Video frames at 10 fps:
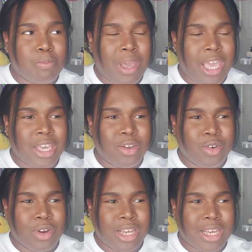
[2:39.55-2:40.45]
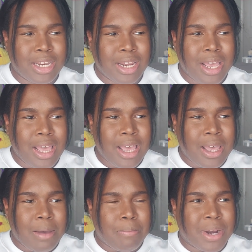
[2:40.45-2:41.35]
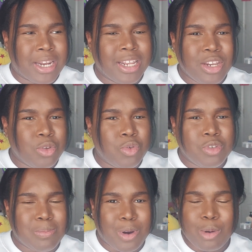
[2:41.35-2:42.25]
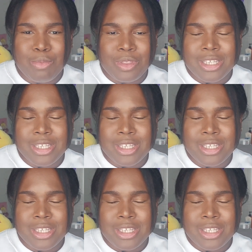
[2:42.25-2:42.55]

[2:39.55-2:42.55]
pink and green, but I didn't use purple.